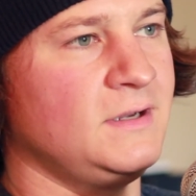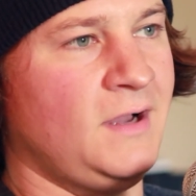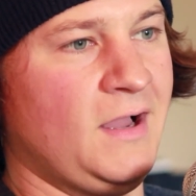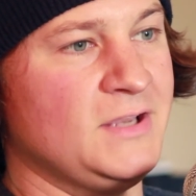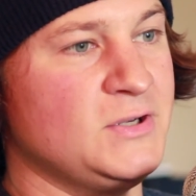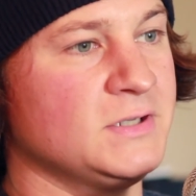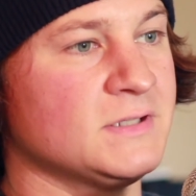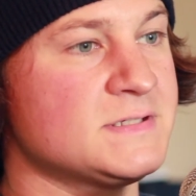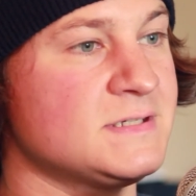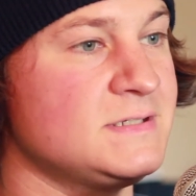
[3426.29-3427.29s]
And you can
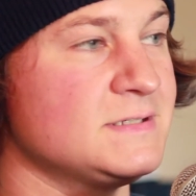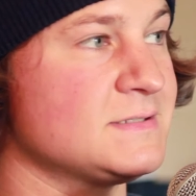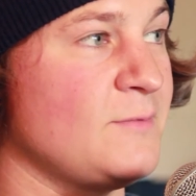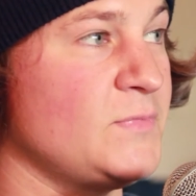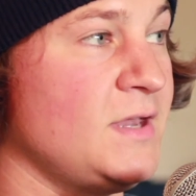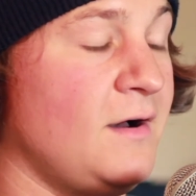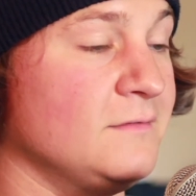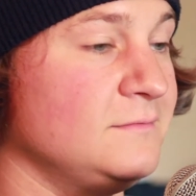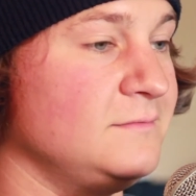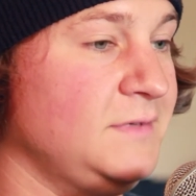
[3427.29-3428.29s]
listen to something
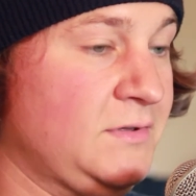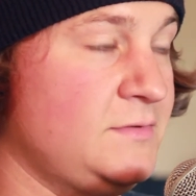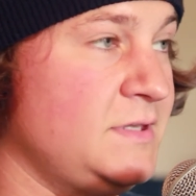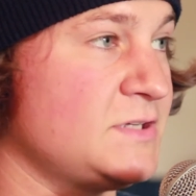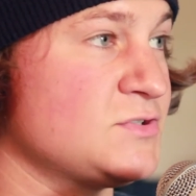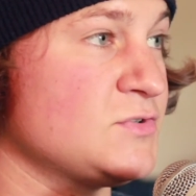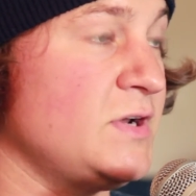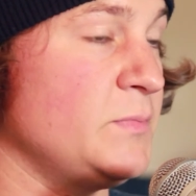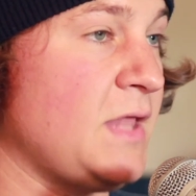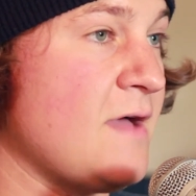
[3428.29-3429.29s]
on the
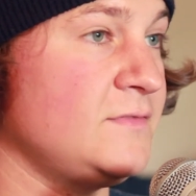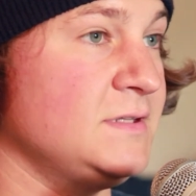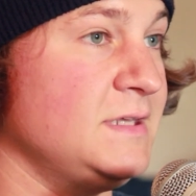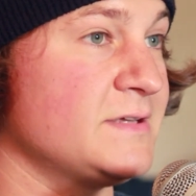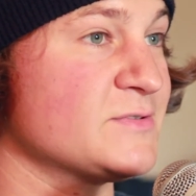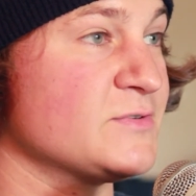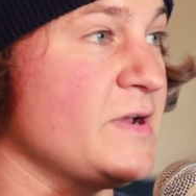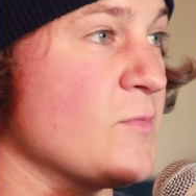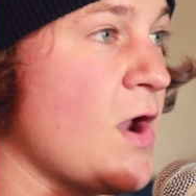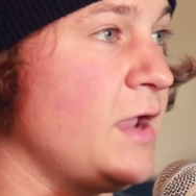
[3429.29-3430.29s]
extreme left and the
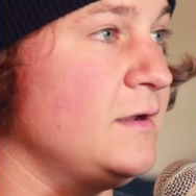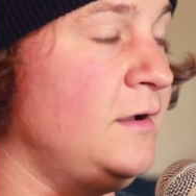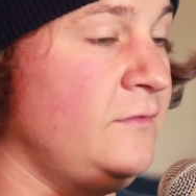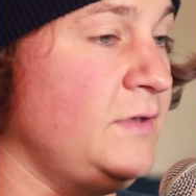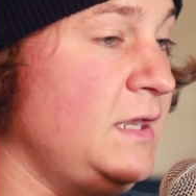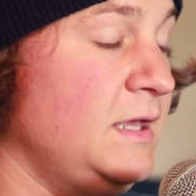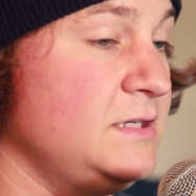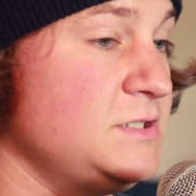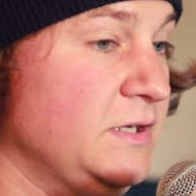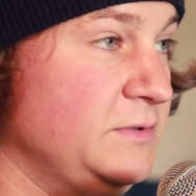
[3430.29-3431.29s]
extreme right of any
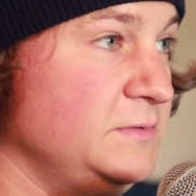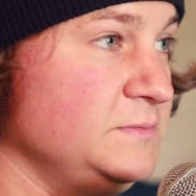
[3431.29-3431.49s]
issue.